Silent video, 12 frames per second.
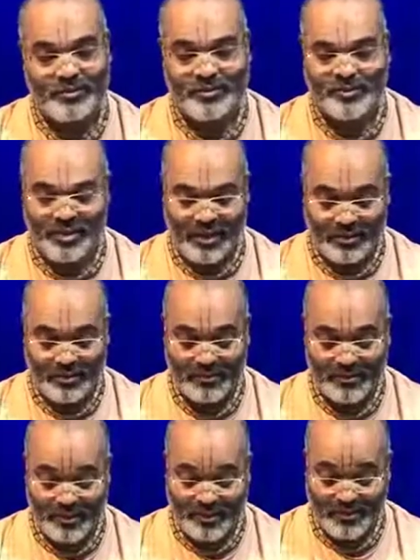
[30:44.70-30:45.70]

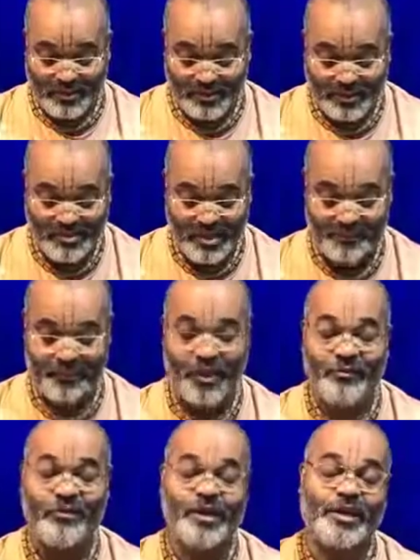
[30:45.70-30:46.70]
the
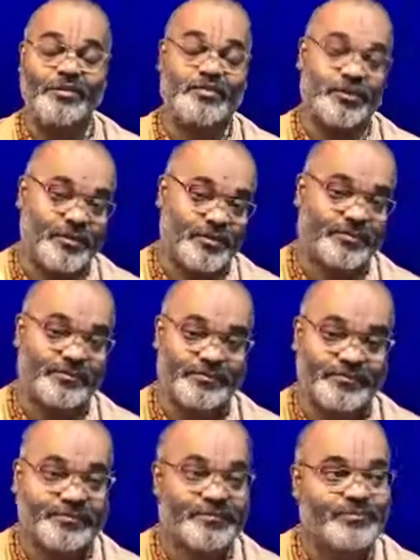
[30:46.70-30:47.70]
deceptive nature.
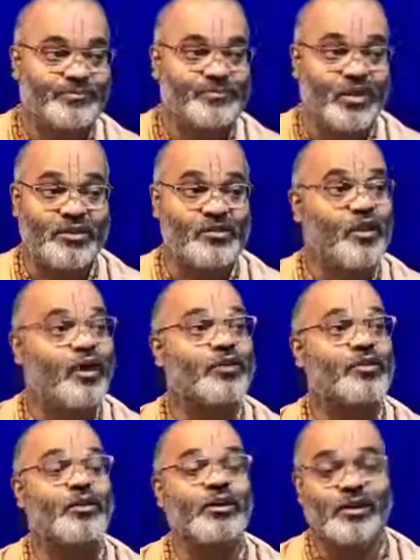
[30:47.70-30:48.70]
That's
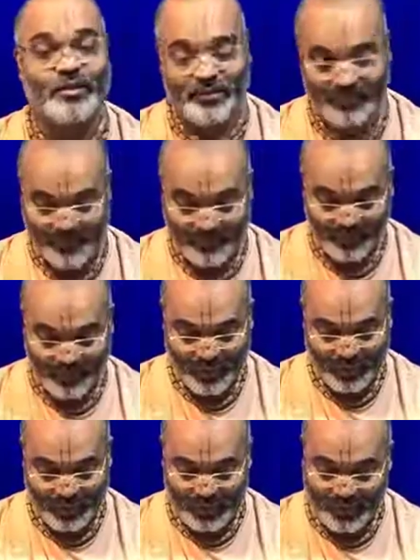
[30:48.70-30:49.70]
not good.
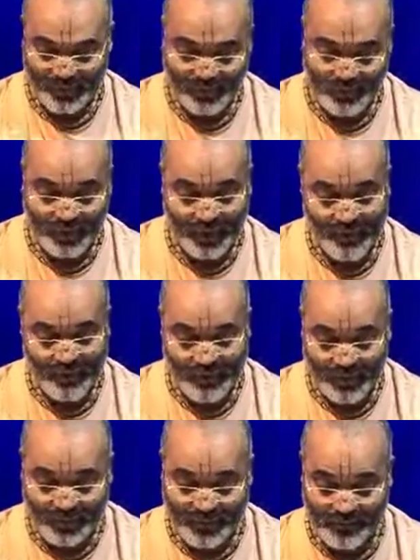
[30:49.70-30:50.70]
That is going to
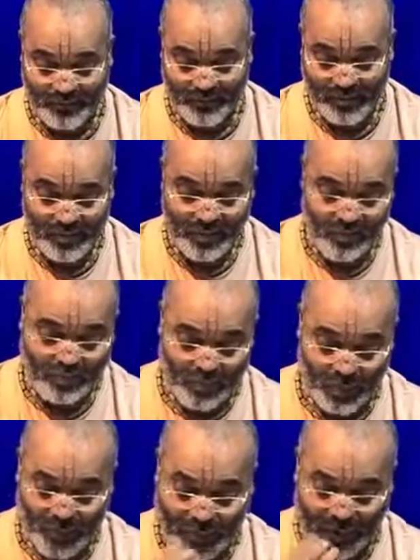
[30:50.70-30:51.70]
give
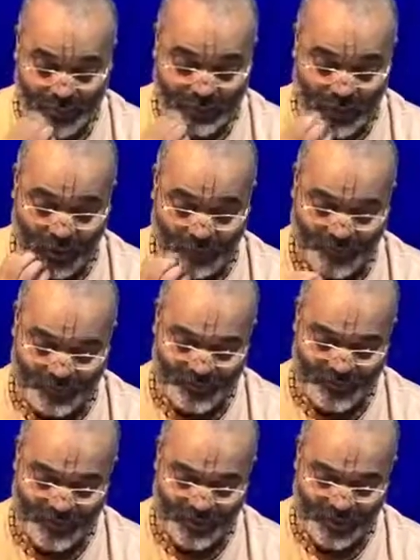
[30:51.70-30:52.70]
so many
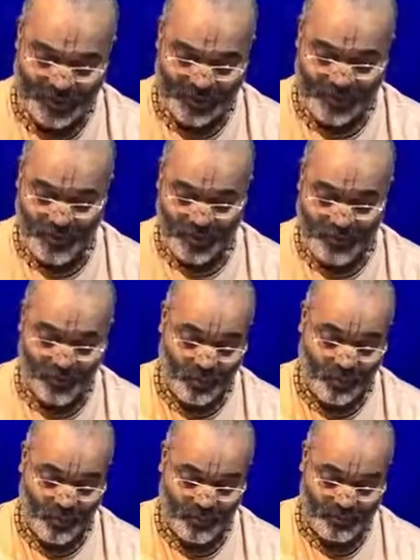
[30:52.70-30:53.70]
problems at one
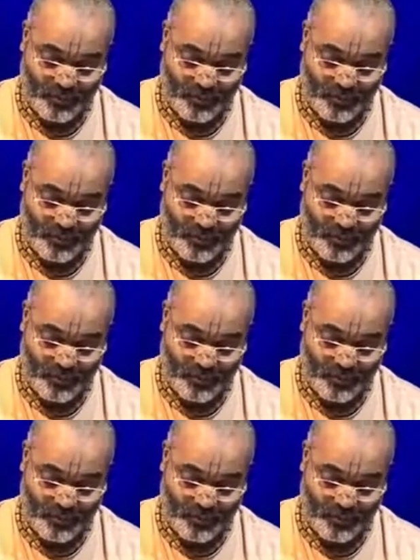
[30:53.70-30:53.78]
point.